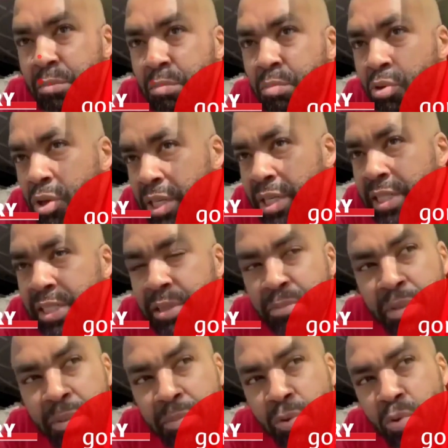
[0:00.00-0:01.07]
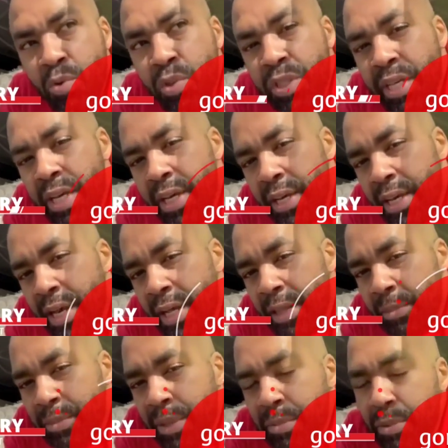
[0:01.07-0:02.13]
bullies and people who tear
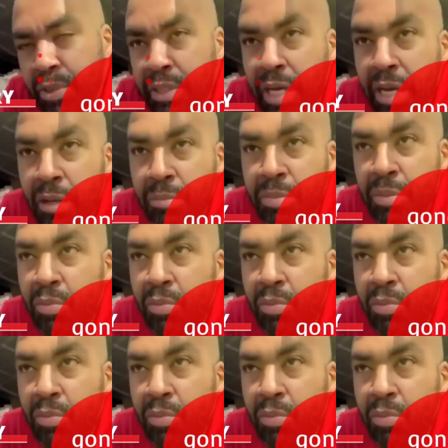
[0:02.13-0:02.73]
other people down,